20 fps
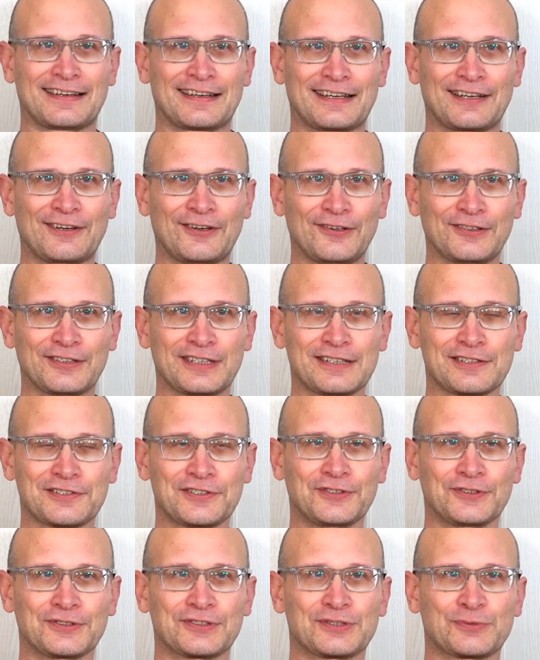Hello Darts
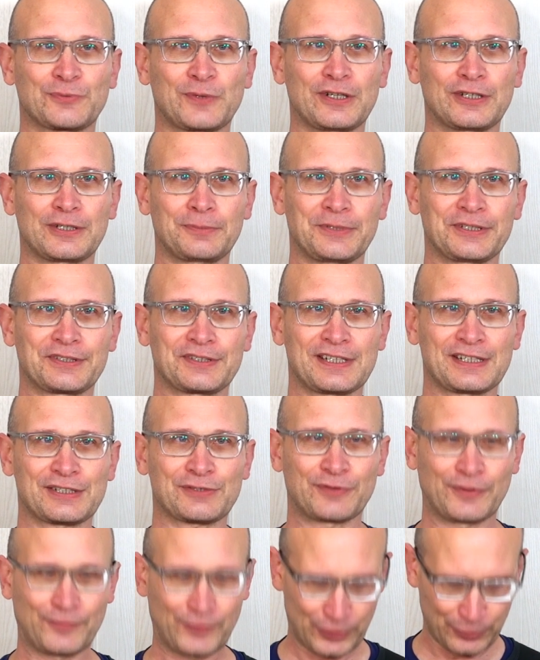Nutz, welcome to Darts
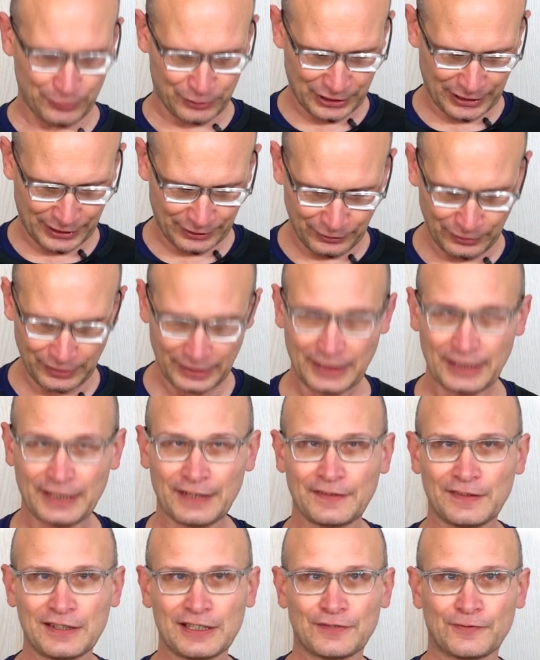Review channel.
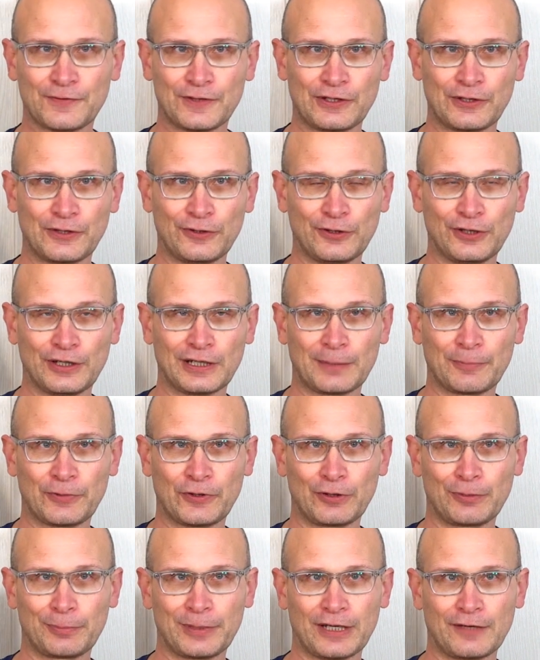In this video I'm
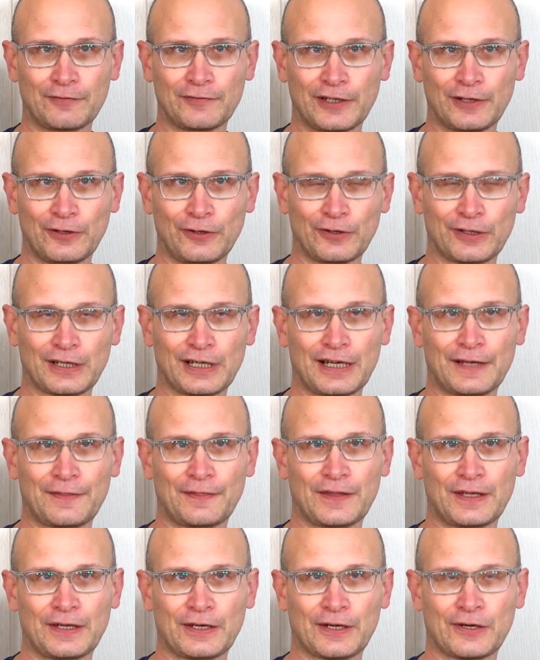going to be having a look at
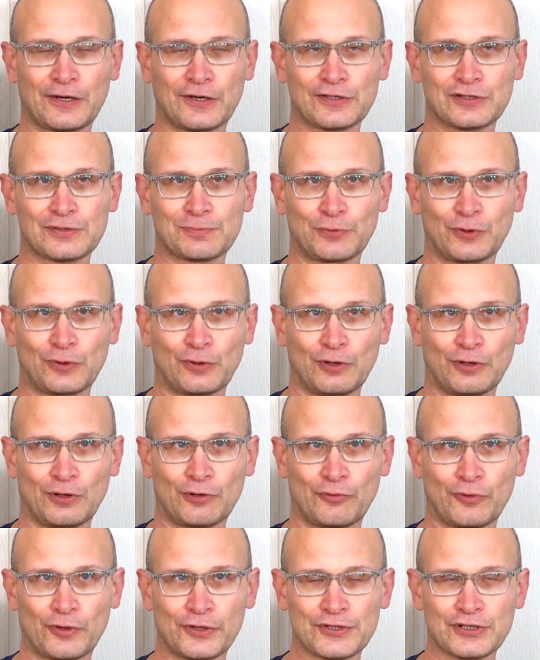the Cosmo
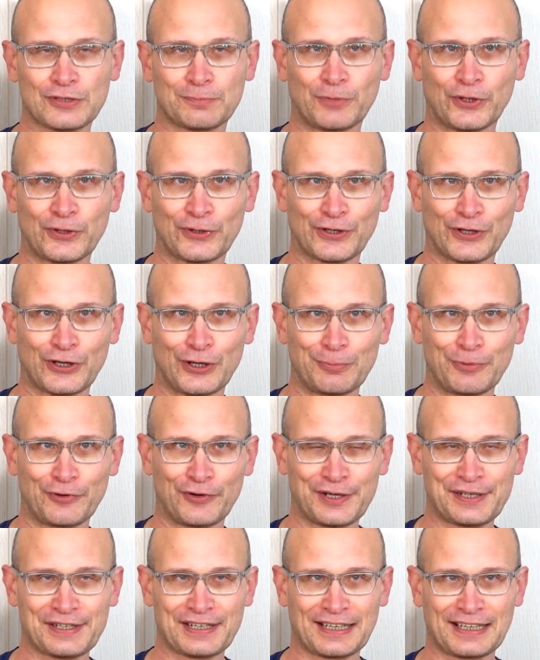
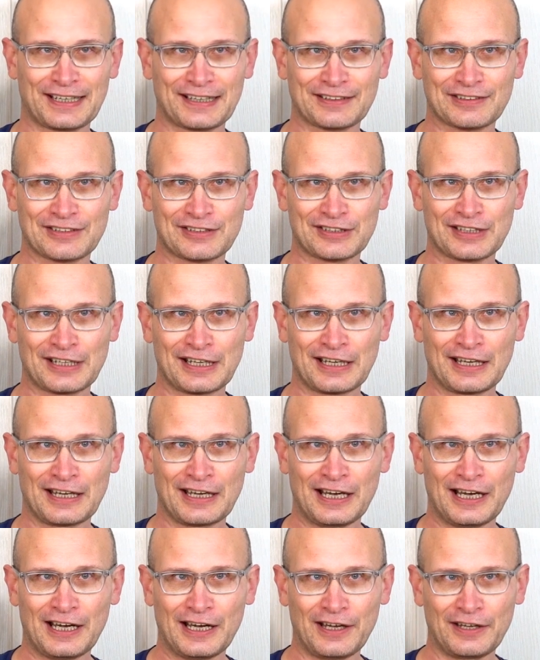Montgomery darts,
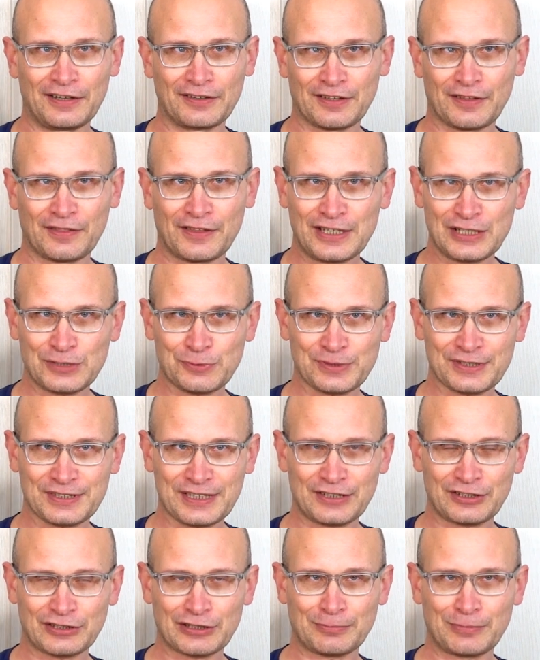and these were
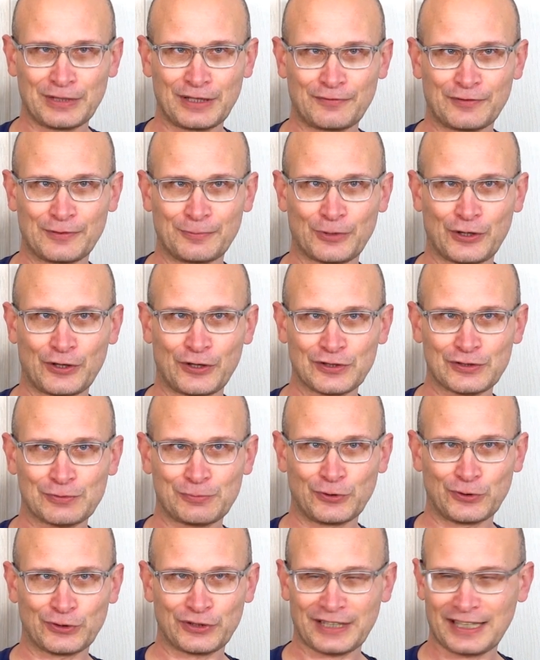sent to me from
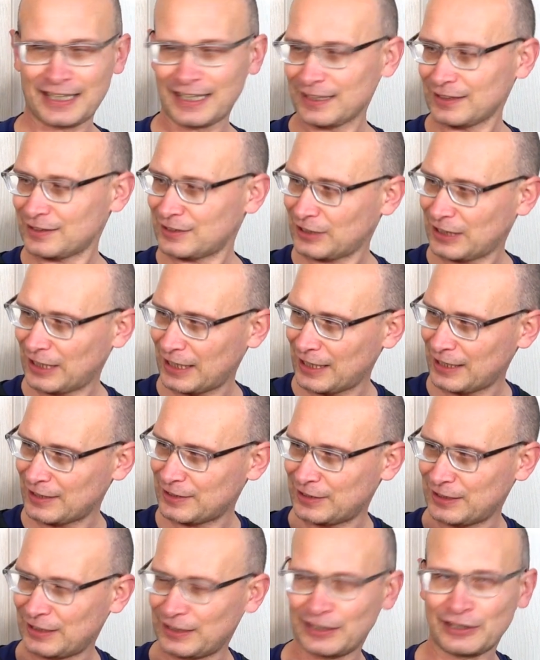Cosmo Darts
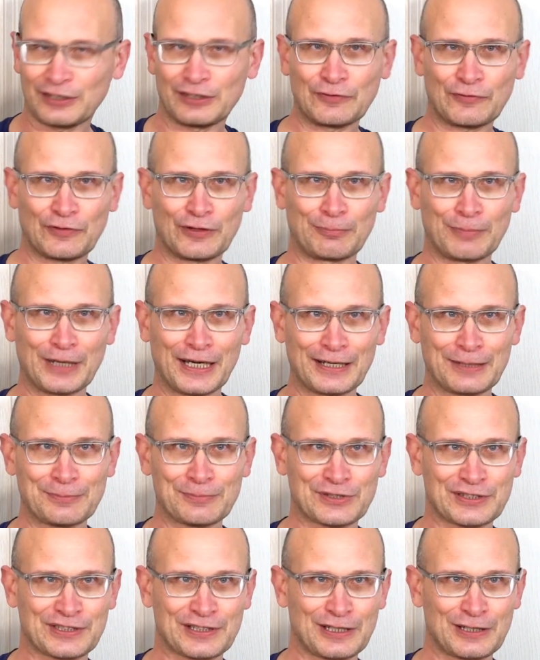courtesy of the man
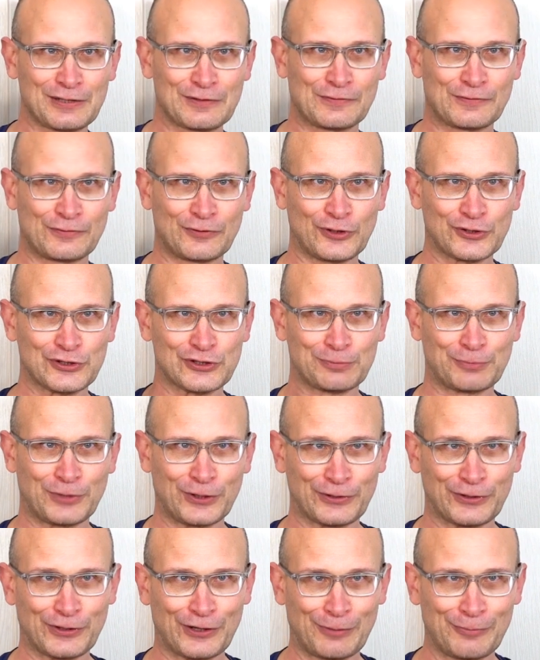himself,
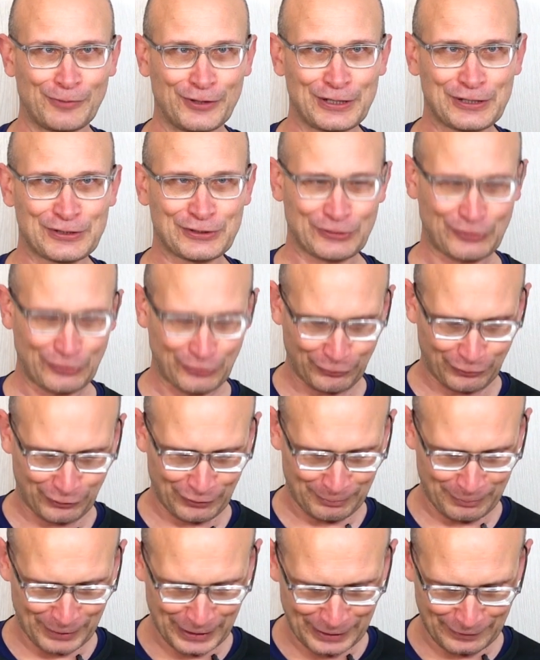Montgomery, so
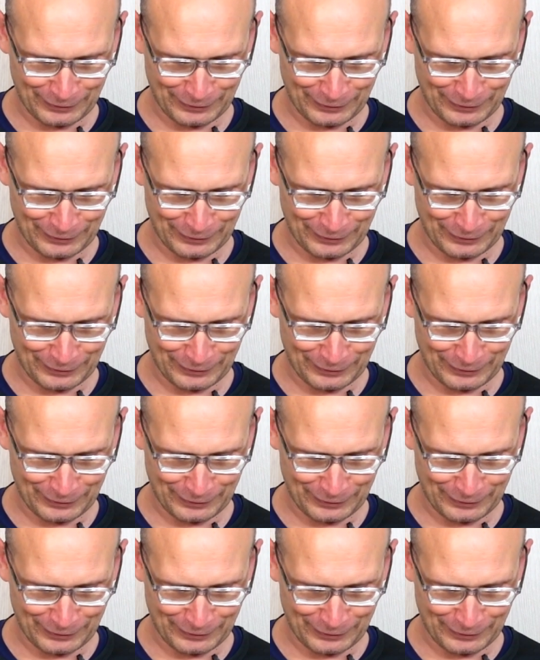many